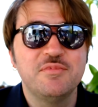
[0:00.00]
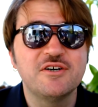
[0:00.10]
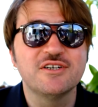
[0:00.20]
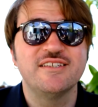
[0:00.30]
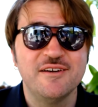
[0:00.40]

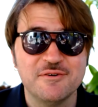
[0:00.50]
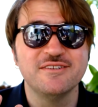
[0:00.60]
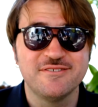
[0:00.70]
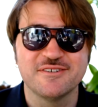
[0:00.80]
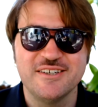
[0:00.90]
because they
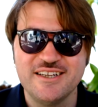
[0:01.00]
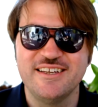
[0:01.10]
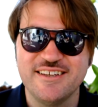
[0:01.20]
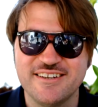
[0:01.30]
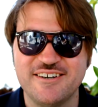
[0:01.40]
want to
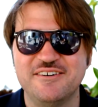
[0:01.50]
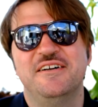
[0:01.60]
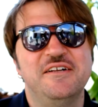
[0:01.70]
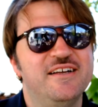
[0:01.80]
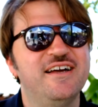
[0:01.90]
really, you
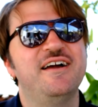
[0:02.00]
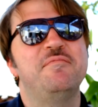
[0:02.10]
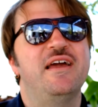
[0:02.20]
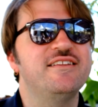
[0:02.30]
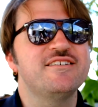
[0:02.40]
know,
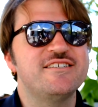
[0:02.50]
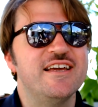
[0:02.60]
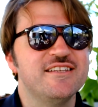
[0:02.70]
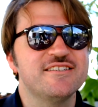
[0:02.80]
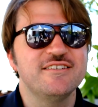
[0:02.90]
make this
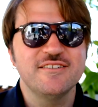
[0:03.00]
change.